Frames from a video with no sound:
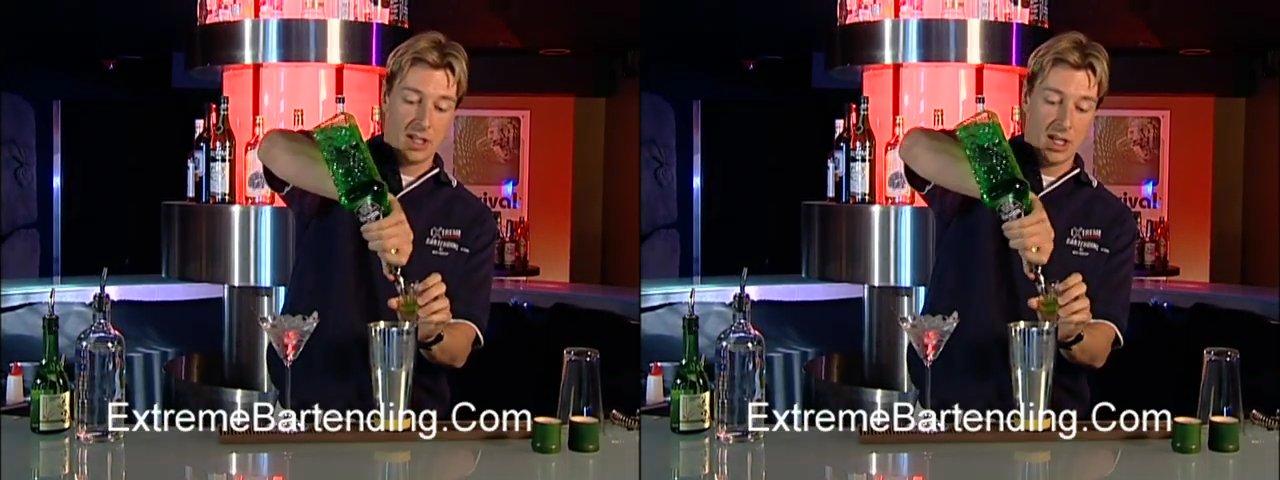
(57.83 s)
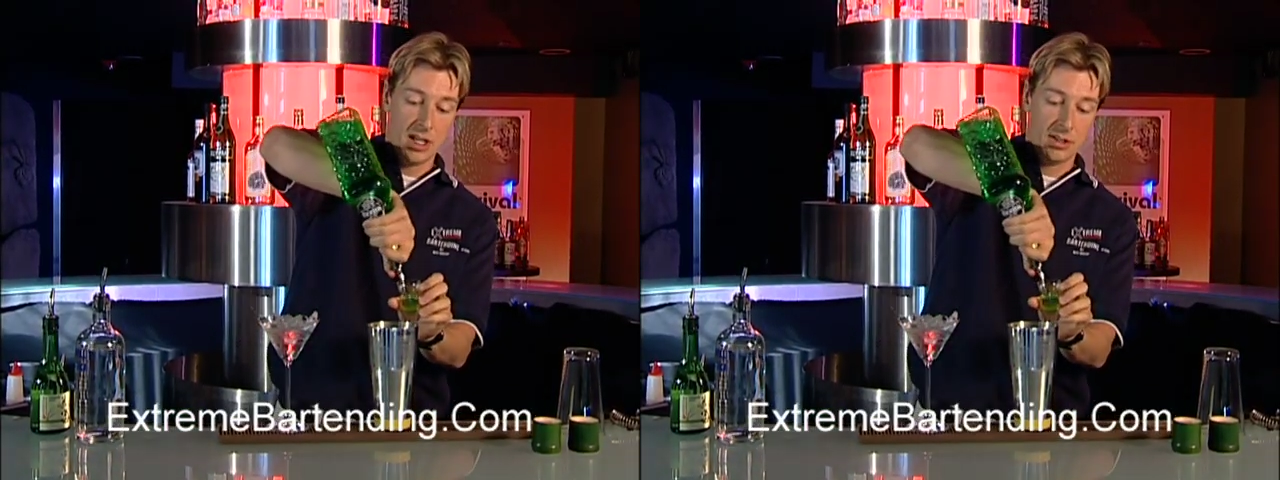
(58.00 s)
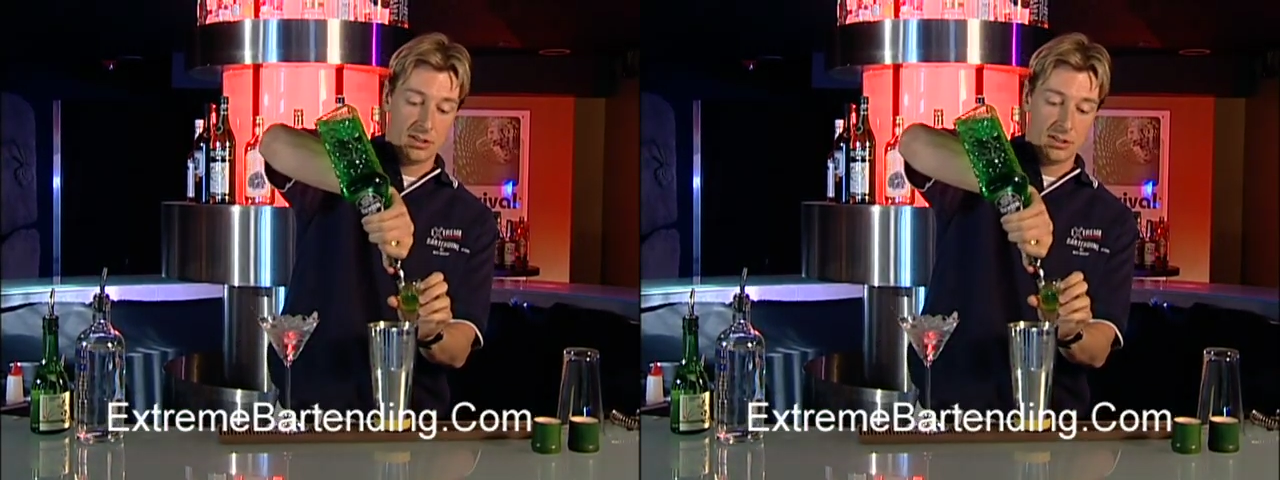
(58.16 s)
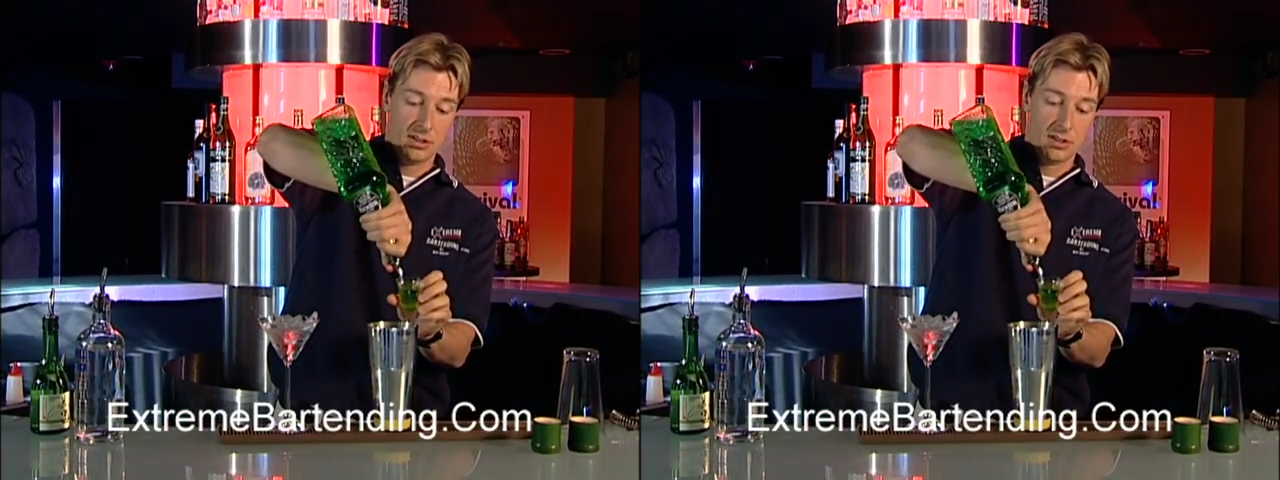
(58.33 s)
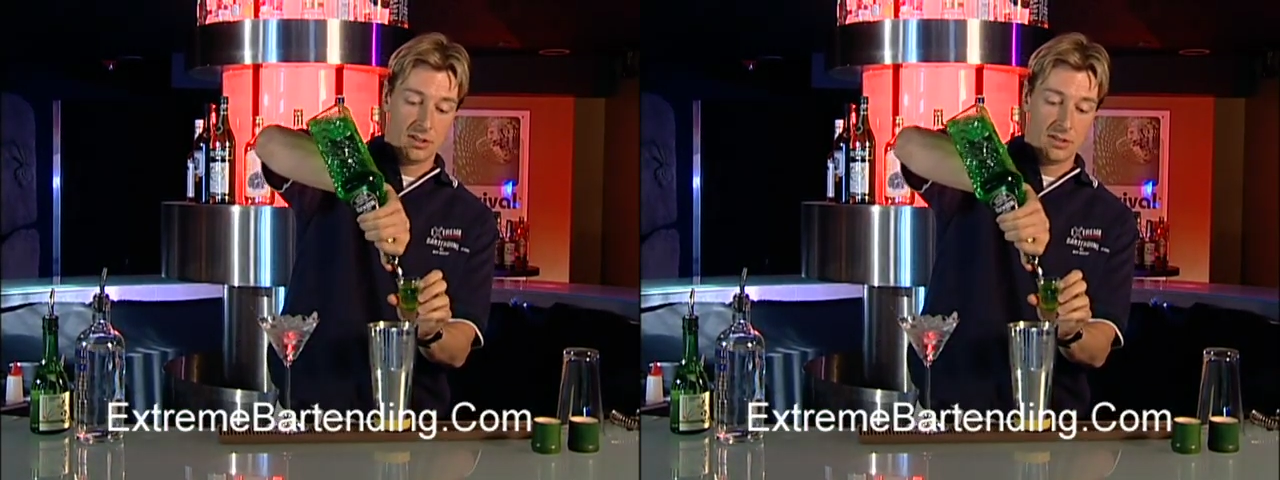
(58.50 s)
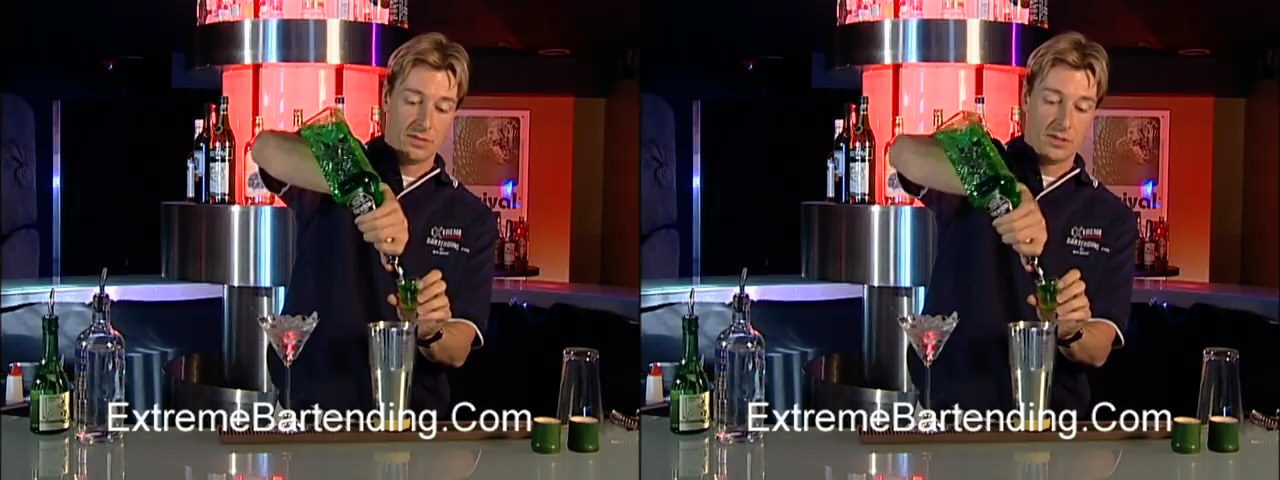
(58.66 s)
taste.
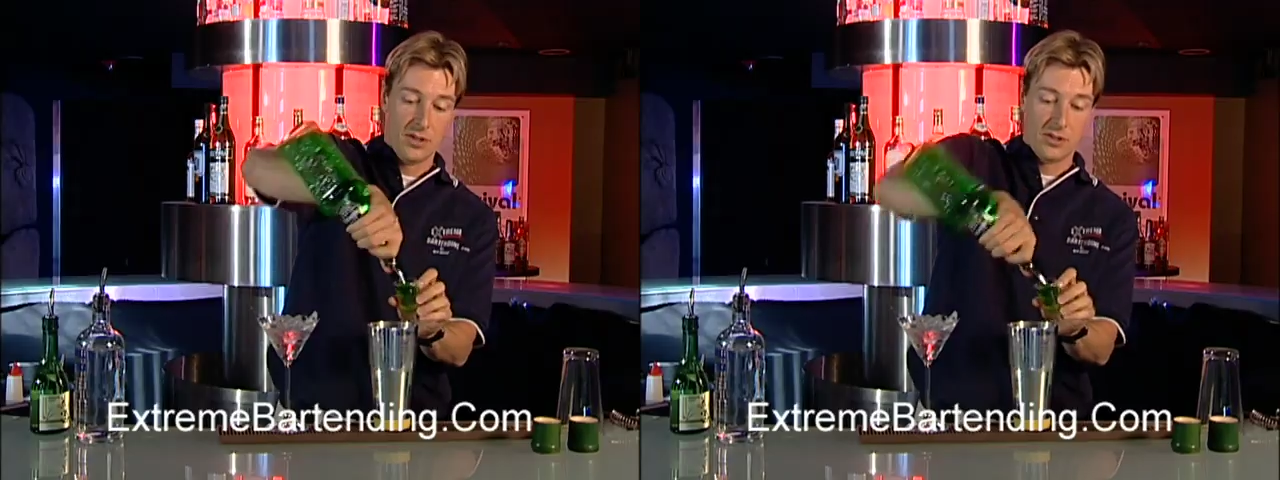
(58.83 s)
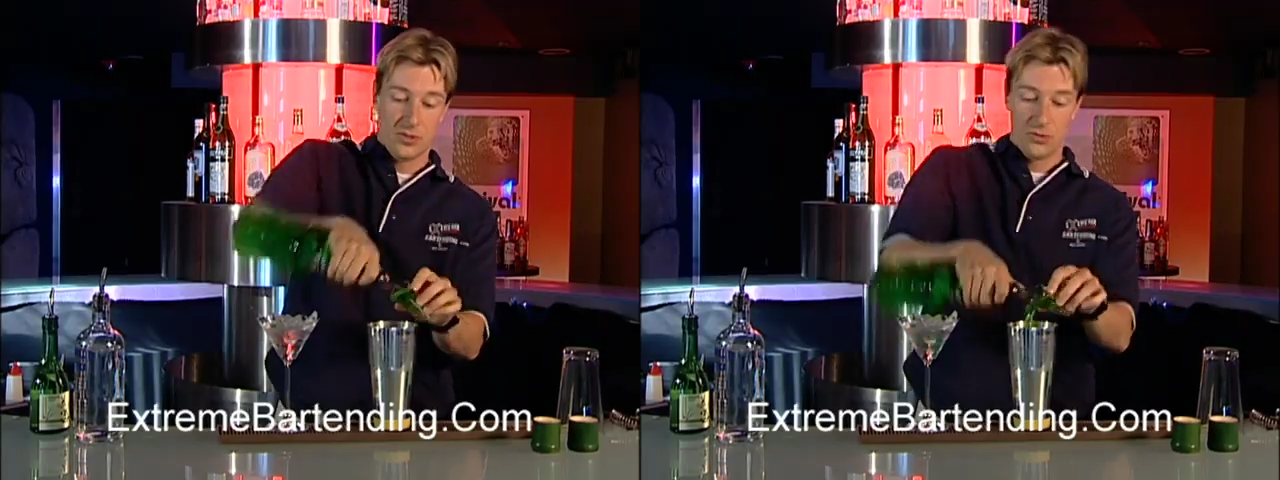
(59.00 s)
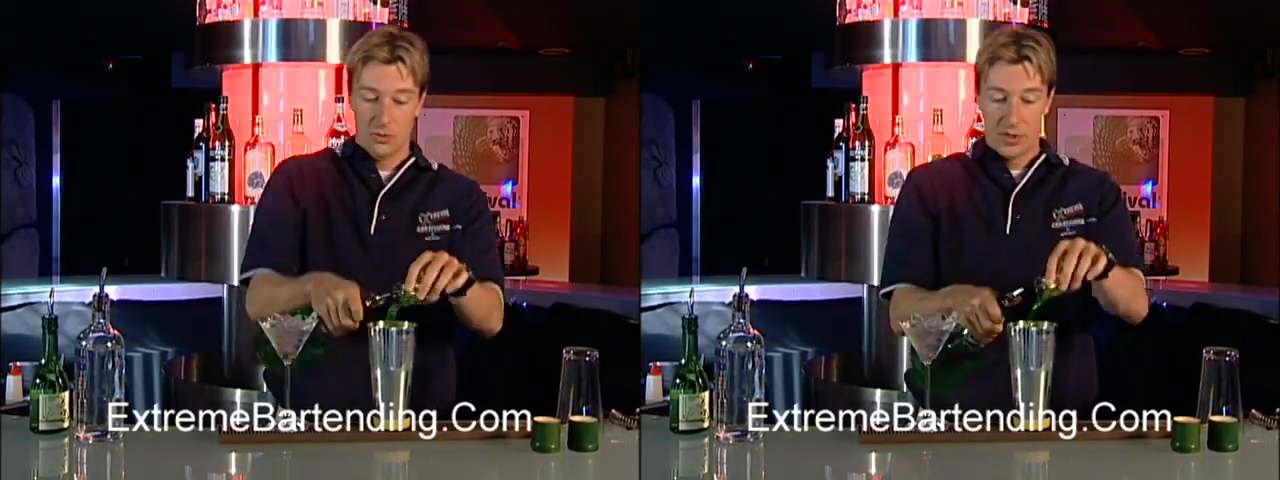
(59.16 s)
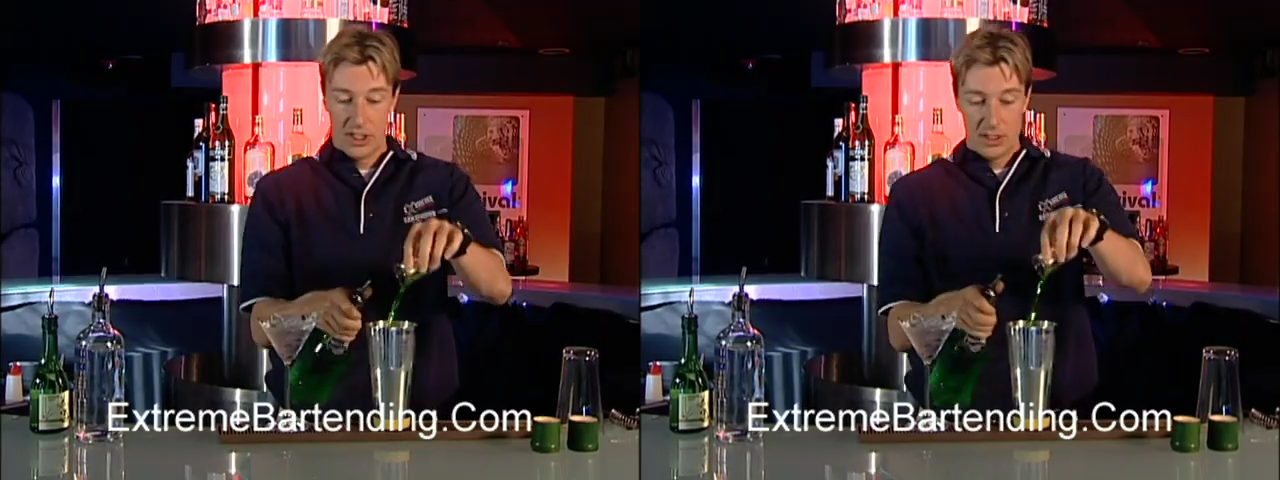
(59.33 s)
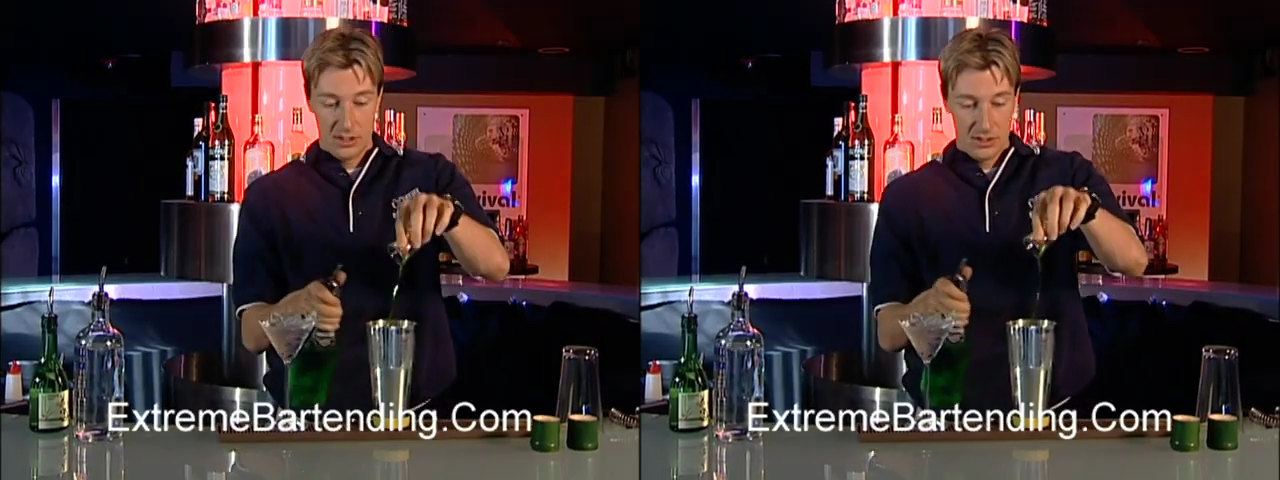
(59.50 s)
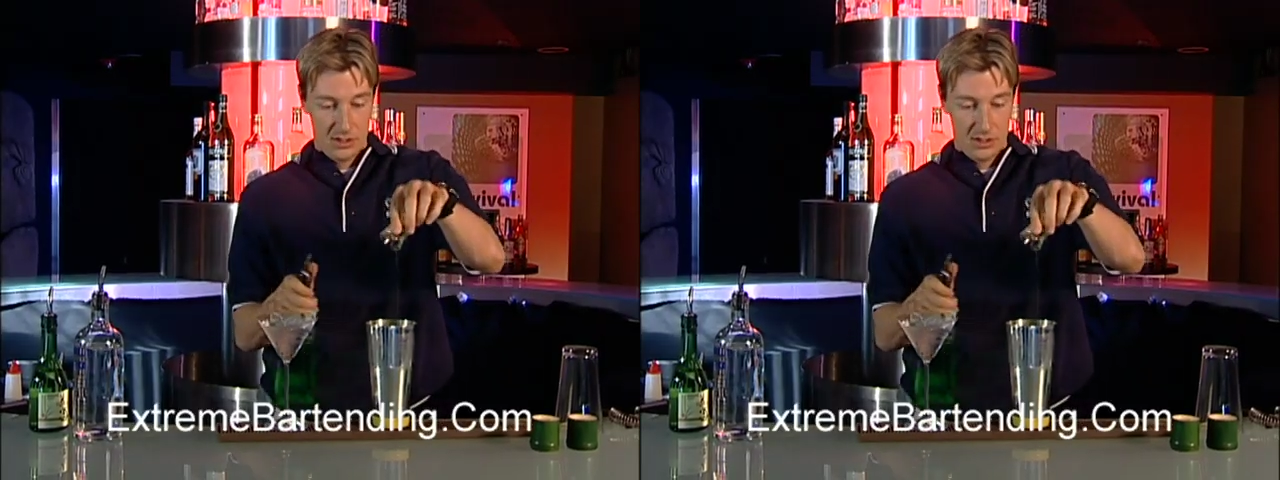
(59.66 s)
Very sweet.